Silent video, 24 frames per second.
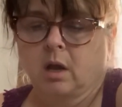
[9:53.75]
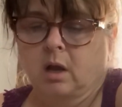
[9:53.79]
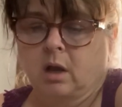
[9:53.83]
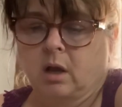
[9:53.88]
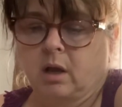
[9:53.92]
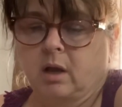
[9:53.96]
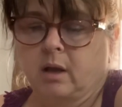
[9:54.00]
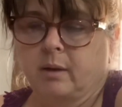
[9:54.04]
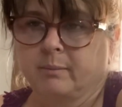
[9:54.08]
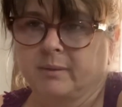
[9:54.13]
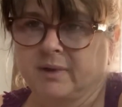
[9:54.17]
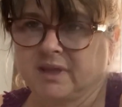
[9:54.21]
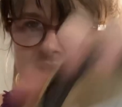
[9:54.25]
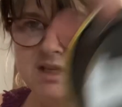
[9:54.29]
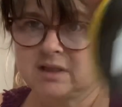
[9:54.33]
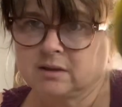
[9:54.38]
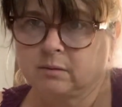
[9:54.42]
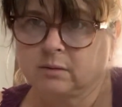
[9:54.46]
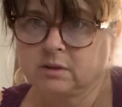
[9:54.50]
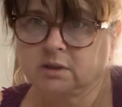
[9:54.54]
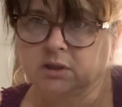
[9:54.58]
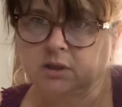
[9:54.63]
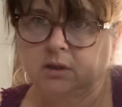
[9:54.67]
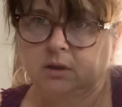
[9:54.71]
but
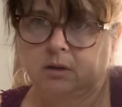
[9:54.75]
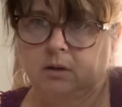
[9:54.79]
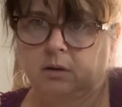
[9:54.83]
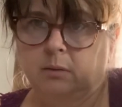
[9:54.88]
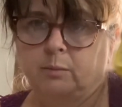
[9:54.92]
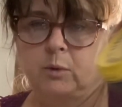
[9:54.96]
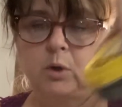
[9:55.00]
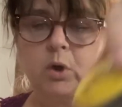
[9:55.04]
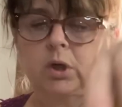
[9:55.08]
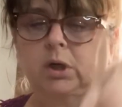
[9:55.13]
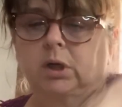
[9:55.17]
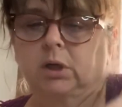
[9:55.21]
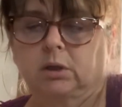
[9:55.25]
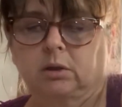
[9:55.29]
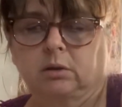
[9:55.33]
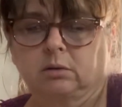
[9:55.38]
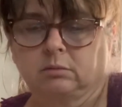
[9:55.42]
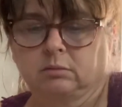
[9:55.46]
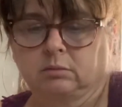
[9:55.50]
this one's a little more